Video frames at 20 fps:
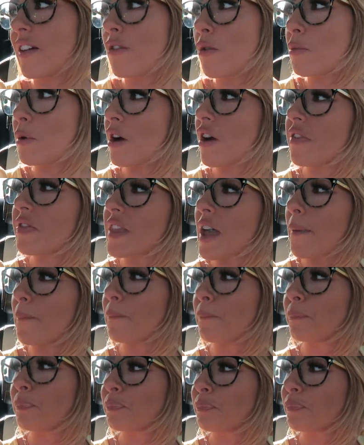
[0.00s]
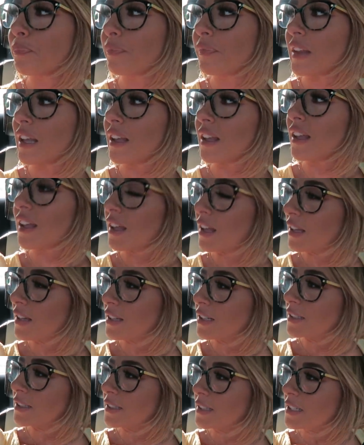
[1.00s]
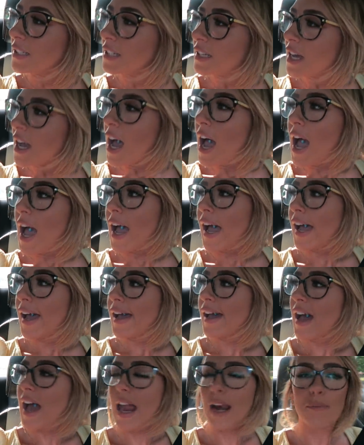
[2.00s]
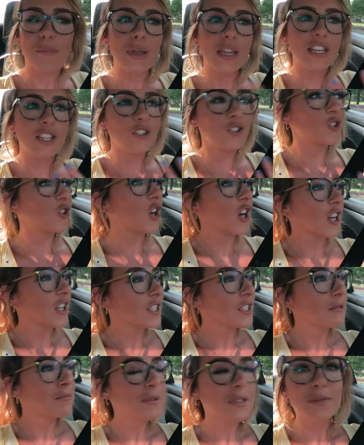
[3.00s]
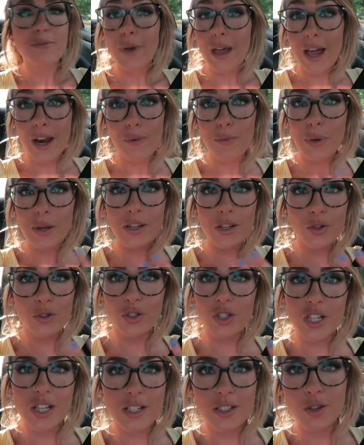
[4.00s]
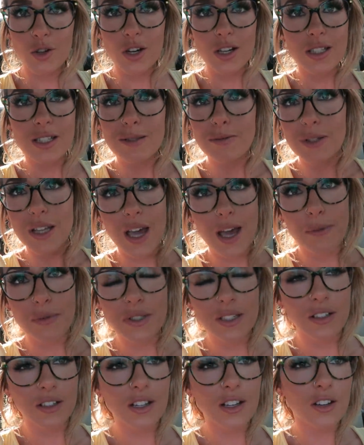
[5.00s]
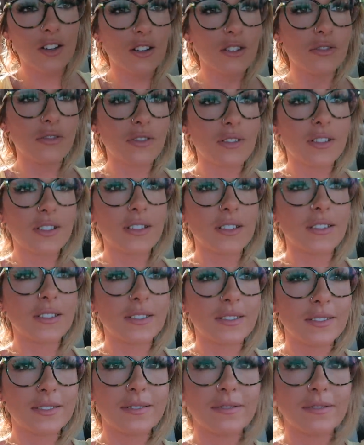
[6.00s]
never brought them. Jalapeno crisps, my jalapeno and cheese crisps, I absolutely love. I think the 3 bags